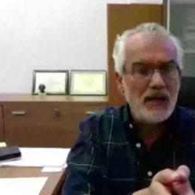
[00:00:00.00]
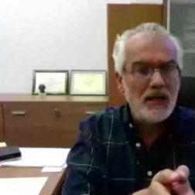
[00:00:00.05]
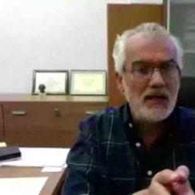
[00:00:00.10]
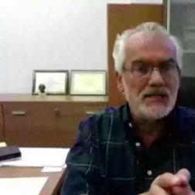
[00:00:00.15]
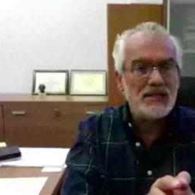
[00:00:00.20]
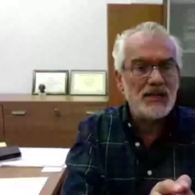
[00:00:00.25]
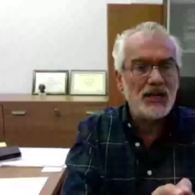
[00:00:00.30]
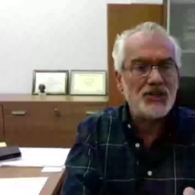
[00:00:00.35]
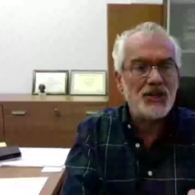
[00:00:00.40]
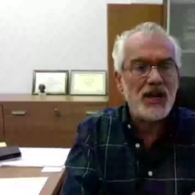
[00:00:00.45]

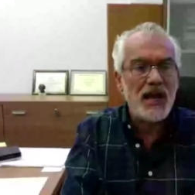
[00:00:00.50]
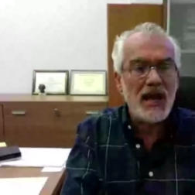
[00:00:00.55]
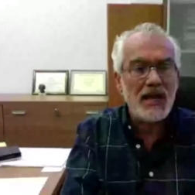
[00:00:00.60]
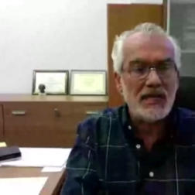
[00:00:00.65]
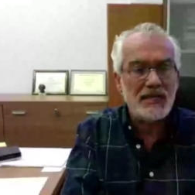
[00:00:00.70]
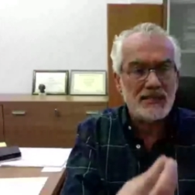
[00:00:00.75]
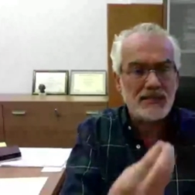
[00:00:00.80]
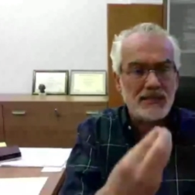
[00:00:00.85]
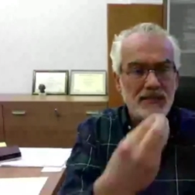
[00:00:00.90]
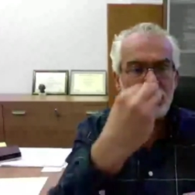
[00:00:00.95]
such
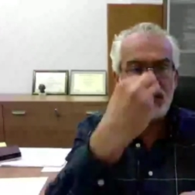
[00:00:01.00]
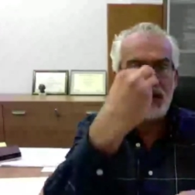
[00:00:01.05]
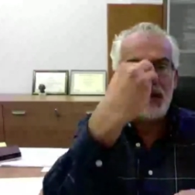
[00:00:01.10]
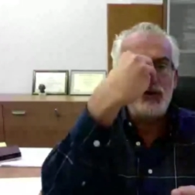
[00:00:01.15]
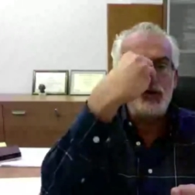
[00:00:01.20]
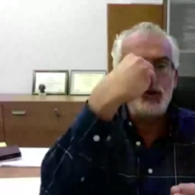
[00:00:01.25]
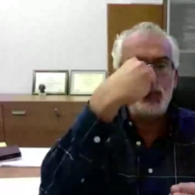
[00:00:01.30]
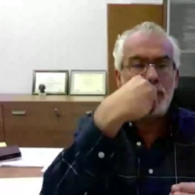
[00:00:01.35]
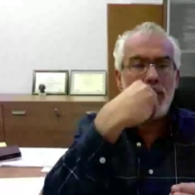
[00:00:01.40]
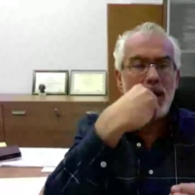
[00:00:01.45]
as
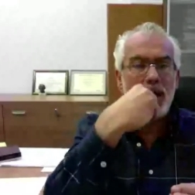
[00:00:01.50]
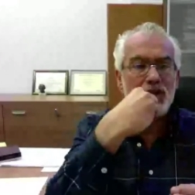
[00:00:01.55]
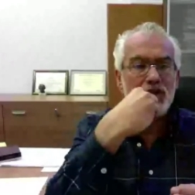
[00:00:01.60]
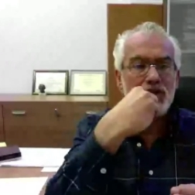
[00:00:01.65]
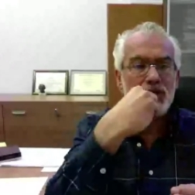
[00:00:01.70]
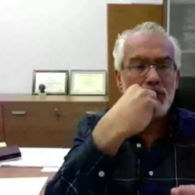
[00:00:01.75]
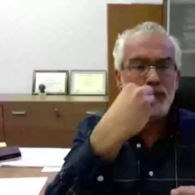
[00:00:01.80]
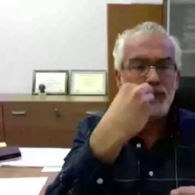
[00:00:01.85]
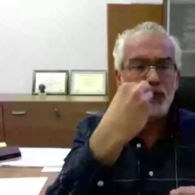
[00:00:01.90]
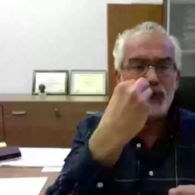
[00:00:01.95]

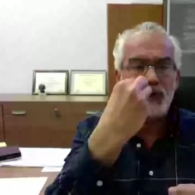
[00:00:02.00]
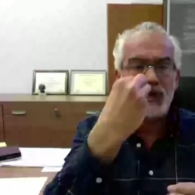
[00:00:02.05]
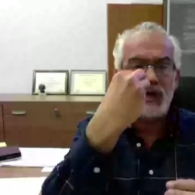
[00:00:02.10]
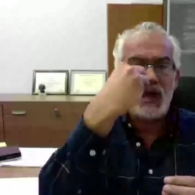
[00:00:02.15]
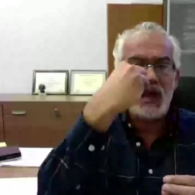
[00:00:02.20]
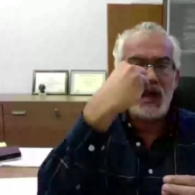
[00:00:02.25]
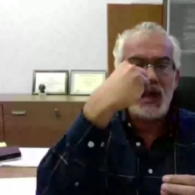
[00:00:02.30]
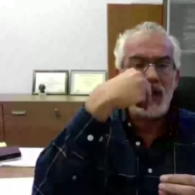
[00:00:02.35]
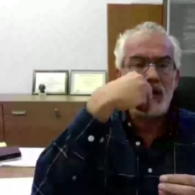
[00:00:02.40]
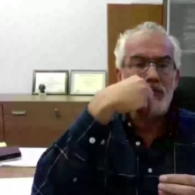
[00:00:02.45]
intubation, putting
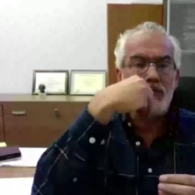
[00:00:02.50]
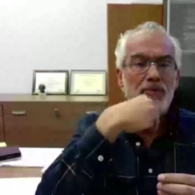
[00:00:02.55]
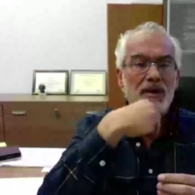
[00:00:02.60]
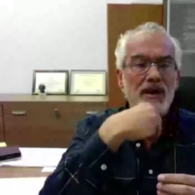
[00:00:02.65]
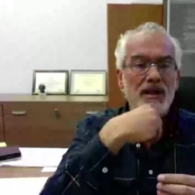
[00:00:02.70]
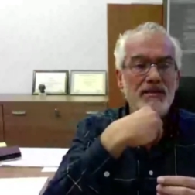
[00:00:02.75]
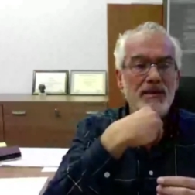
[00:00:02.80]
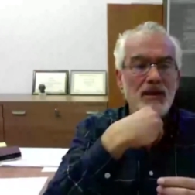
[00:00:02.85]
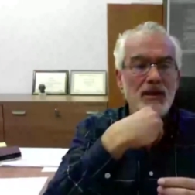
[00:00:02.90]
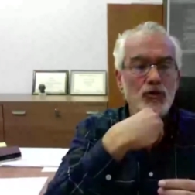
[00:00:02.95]
a
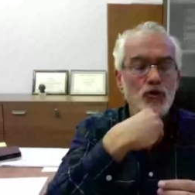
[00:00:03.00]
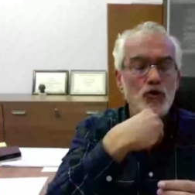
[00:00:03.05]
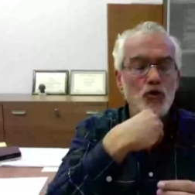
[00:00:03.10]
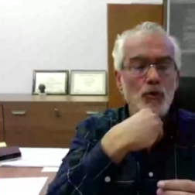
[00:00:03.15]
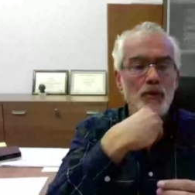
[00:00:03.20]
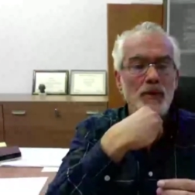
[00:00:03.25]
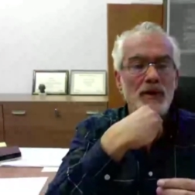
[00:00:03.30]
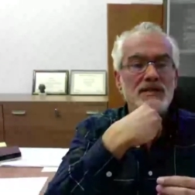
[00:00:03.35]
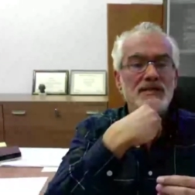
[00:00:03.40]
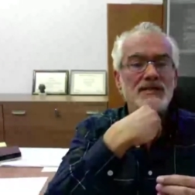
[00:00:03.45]
breathing
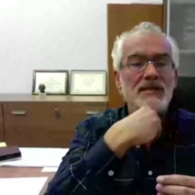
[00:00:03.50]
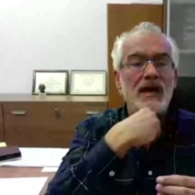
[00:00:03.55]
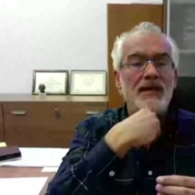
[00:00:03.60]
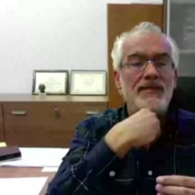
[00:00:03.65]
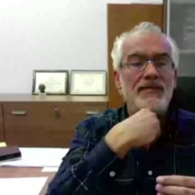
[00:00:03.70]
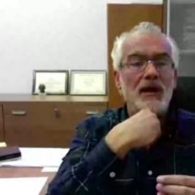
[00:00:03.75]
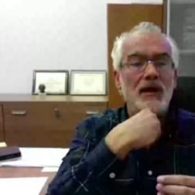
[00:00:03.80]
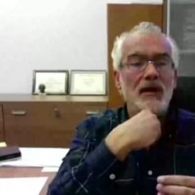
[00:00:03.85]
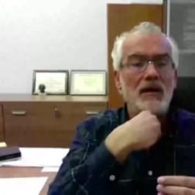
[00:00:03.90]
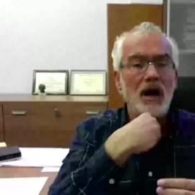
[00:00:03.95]
tube inside
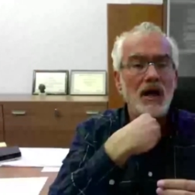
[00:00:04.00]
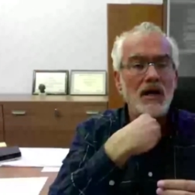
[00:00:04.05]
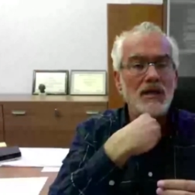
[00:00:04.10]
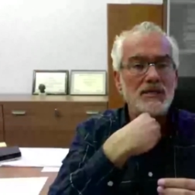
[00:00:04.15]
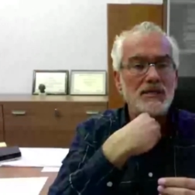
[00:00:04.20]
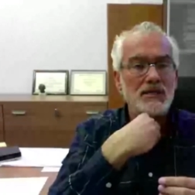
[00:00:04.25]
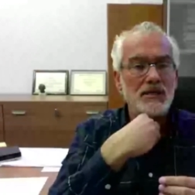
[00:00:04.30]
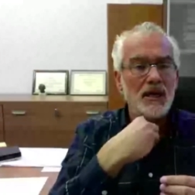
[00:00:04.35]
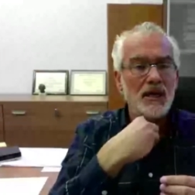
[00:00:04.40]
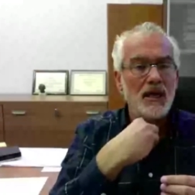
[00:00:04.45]
their lungs,